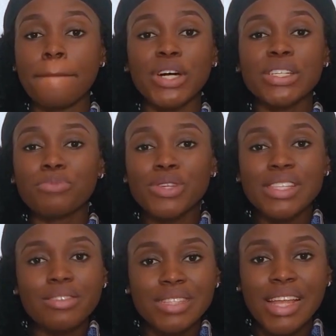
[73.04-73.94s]
but the most
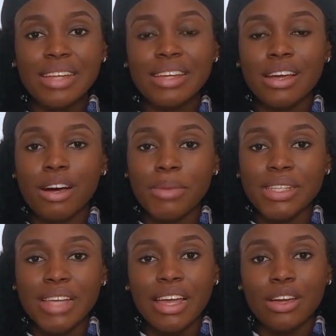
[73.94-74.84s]
outstanding
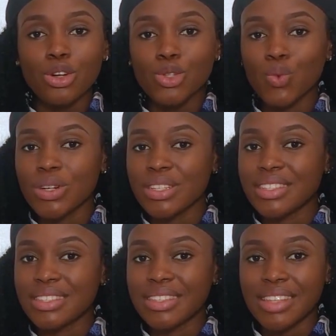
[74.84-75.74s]
comment I got
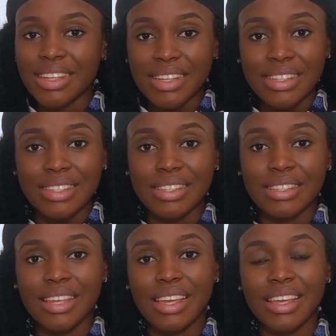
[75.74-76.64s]
was
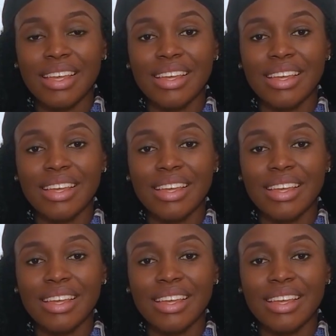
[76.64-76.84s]
this: